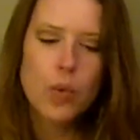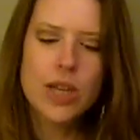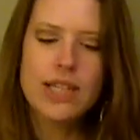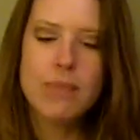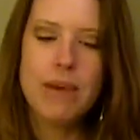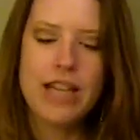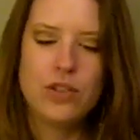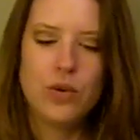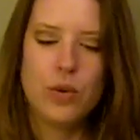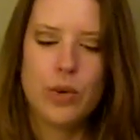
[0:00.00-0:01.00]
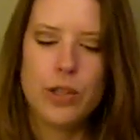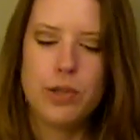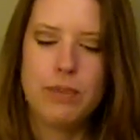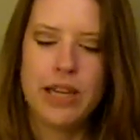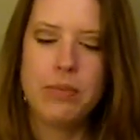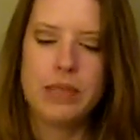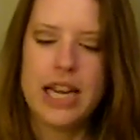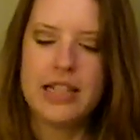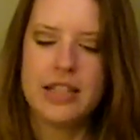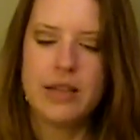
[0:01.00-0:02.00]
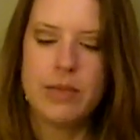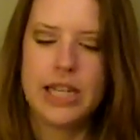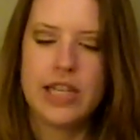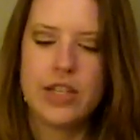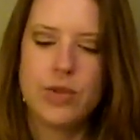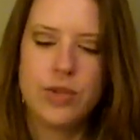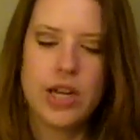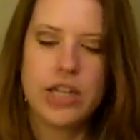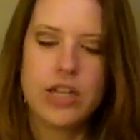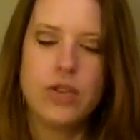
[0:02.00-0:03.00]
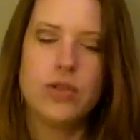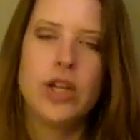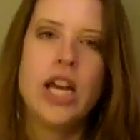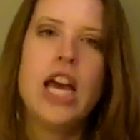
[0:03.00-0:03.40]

What is the best or worst pickup line that someone has used on you?